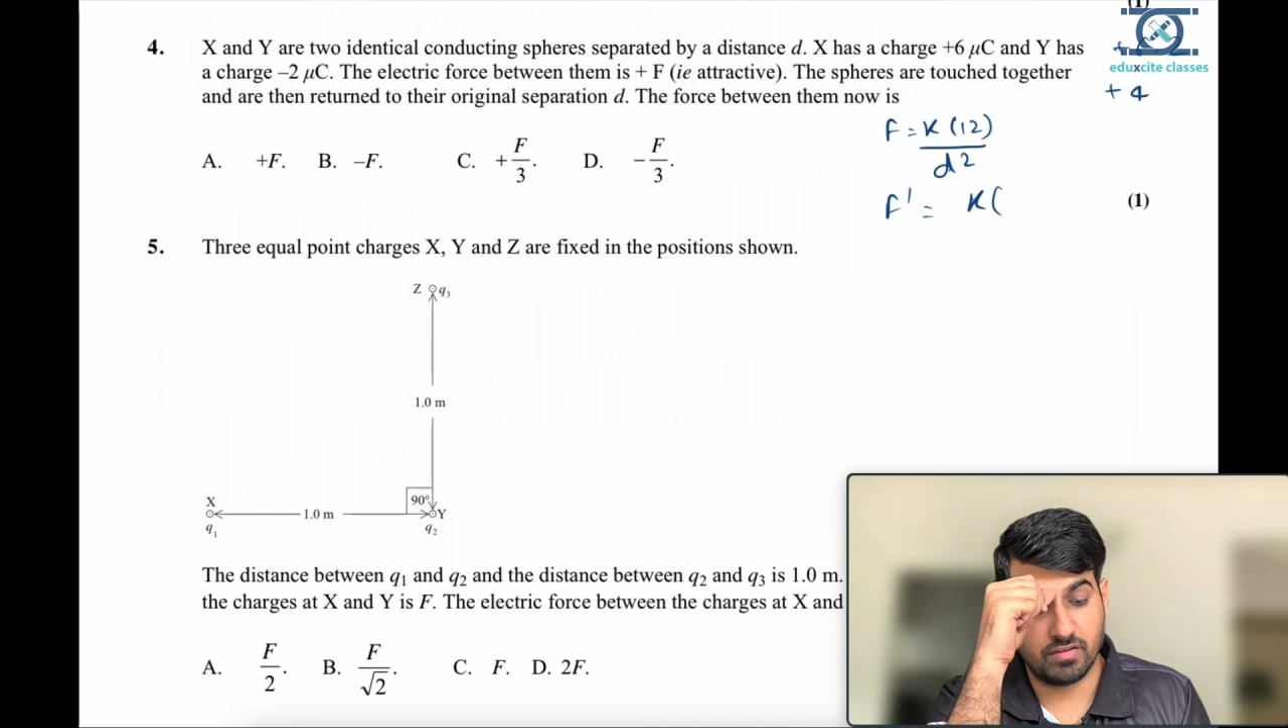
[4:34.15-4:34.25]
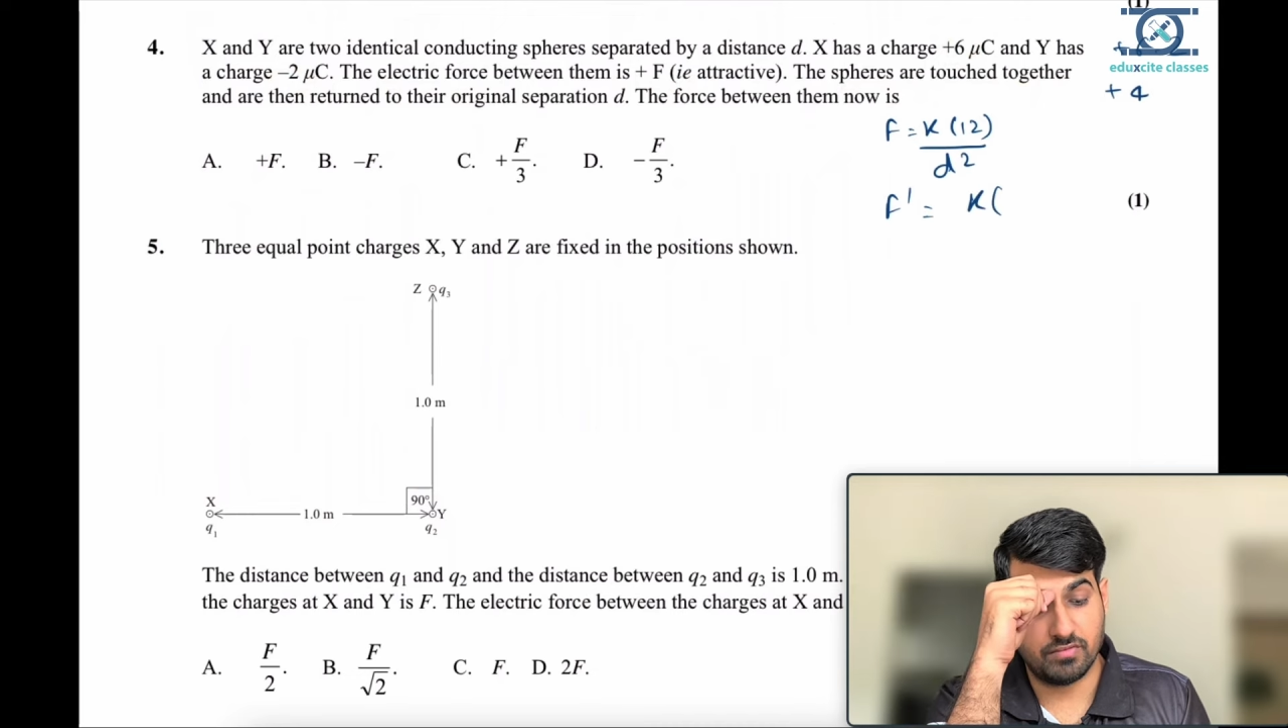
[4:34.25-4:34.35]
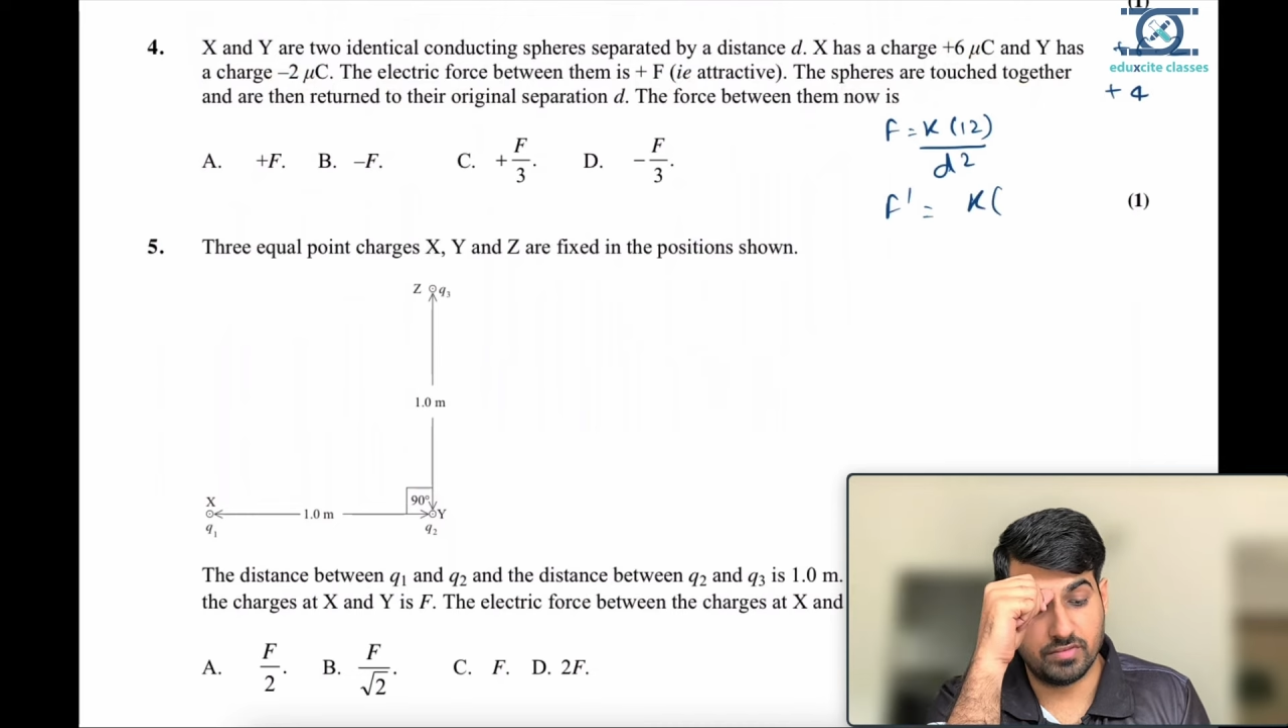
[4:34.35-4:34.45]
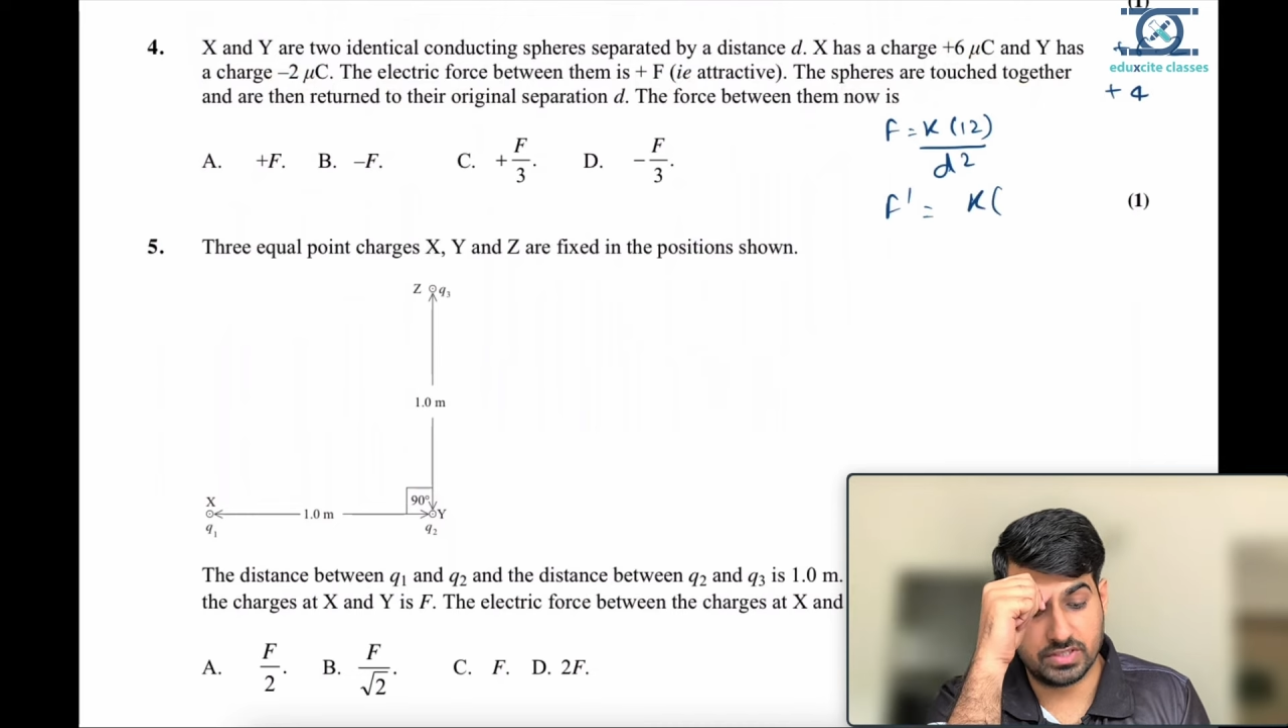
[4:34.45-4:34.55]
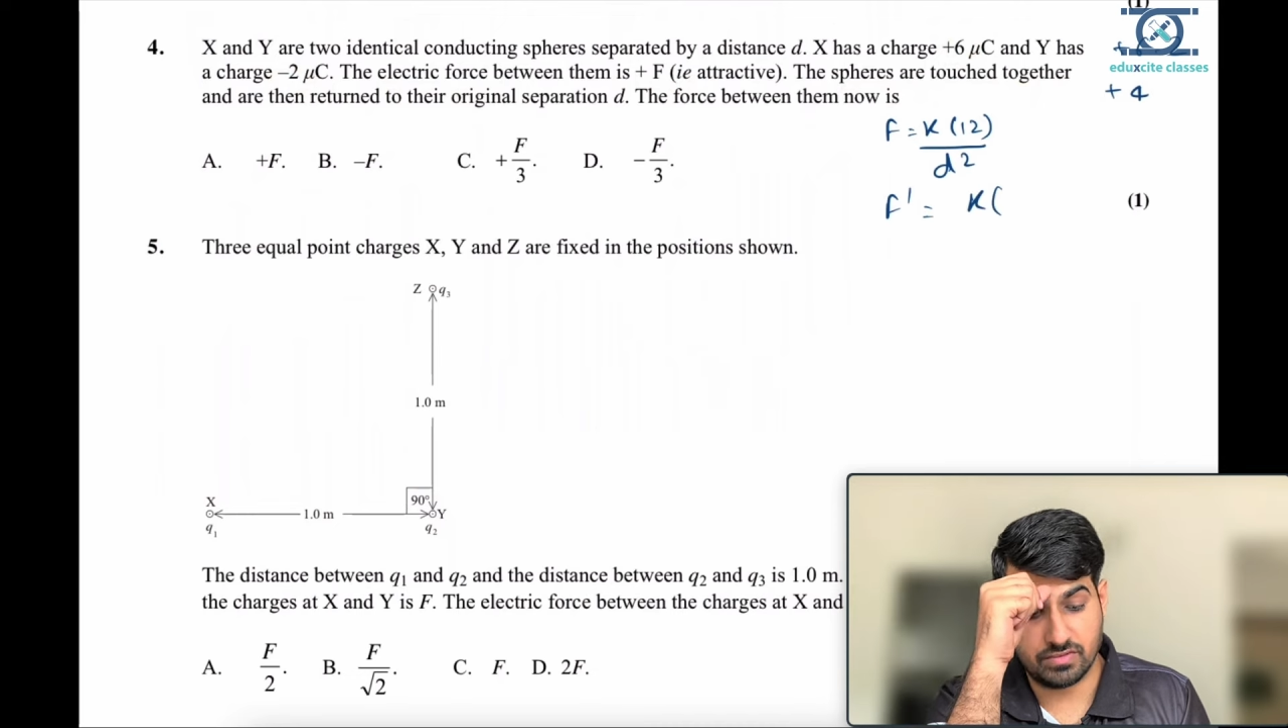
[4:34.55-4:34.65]

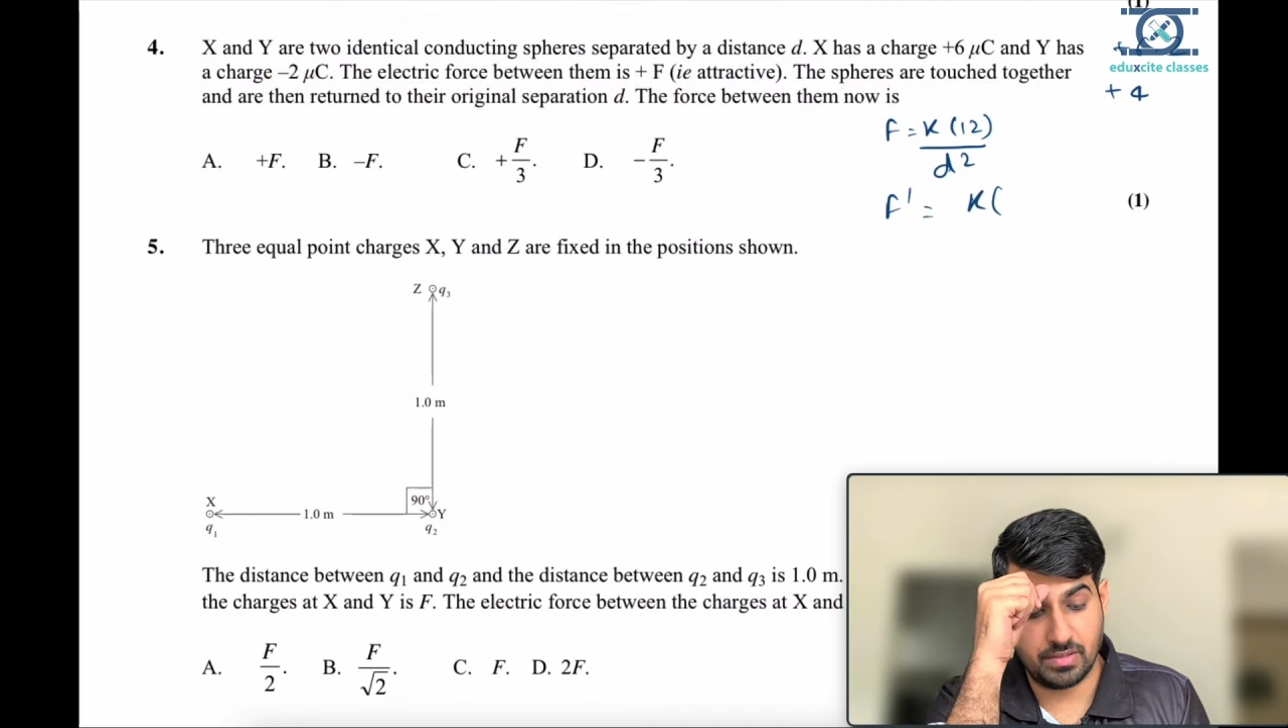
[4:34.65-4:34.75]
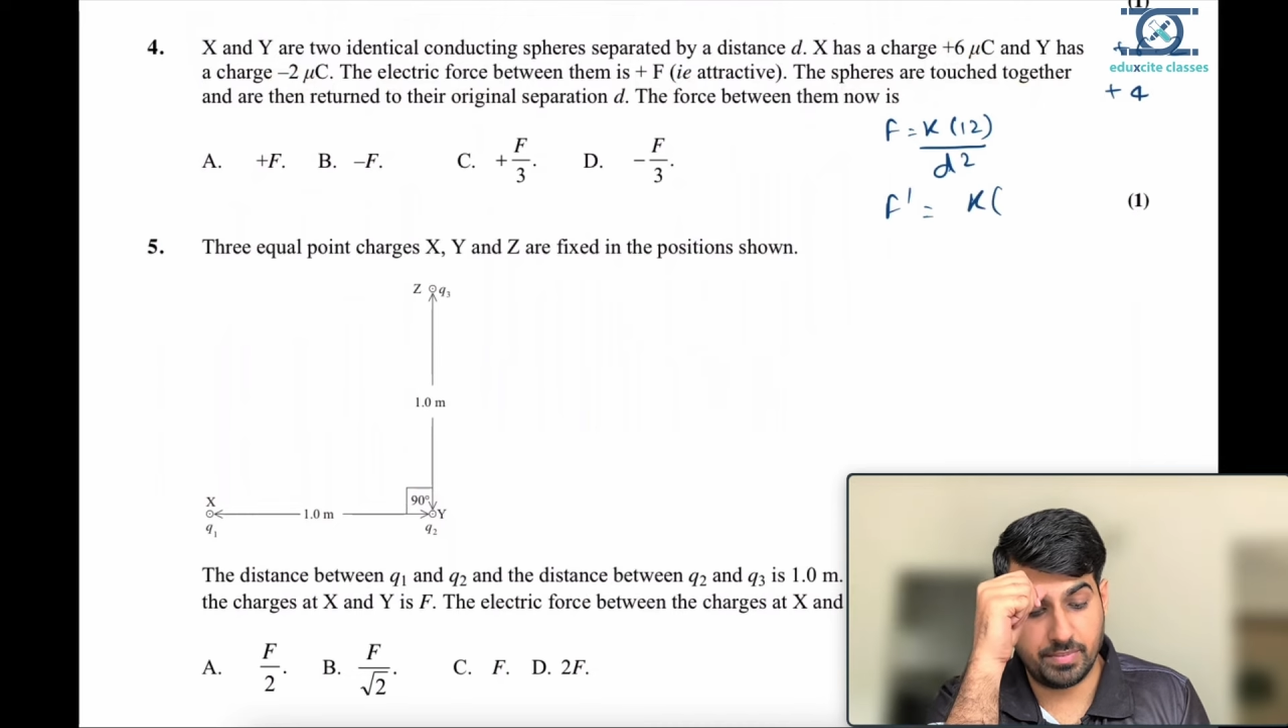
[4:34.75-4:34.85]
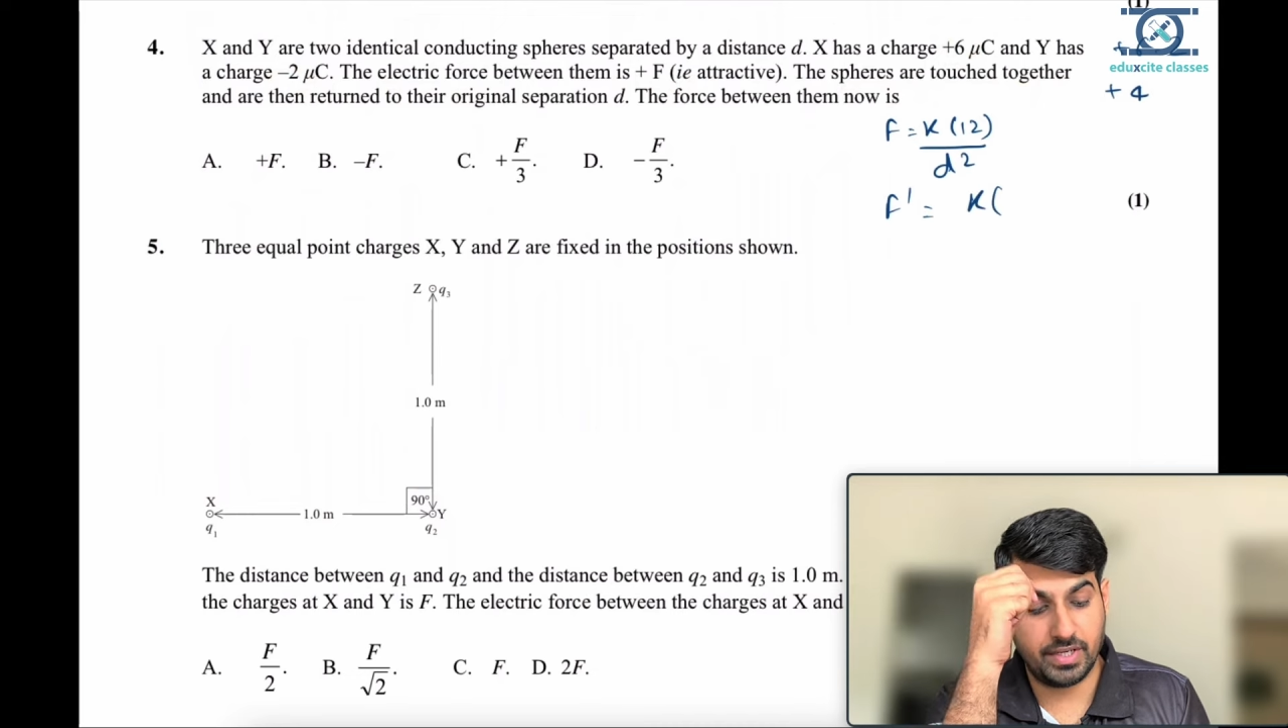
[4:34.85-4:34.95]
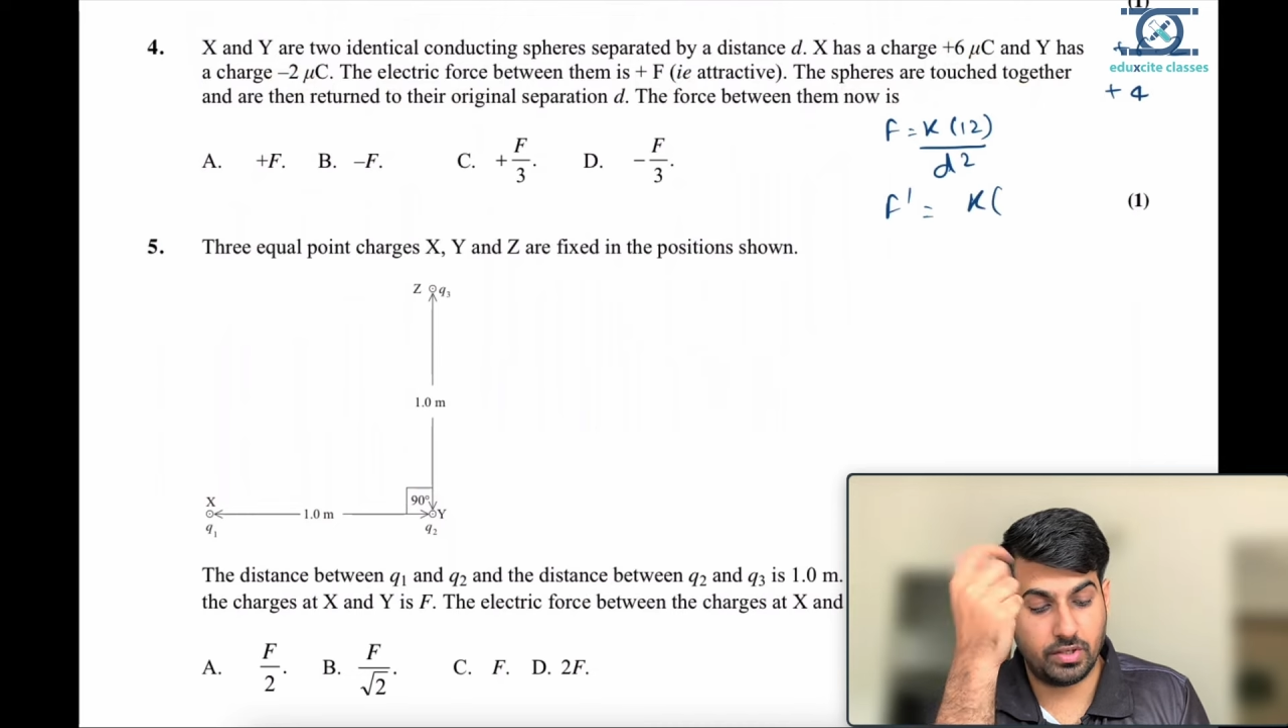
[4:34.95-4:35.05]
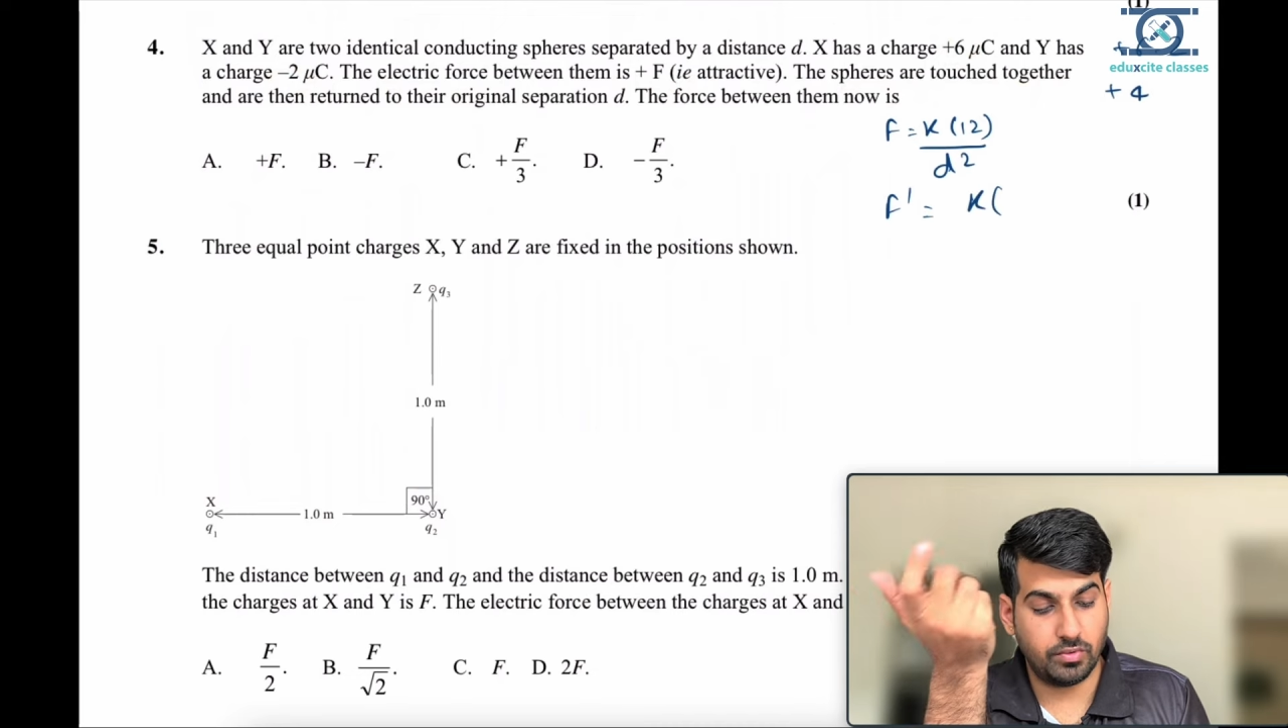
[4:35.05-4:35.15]
which will be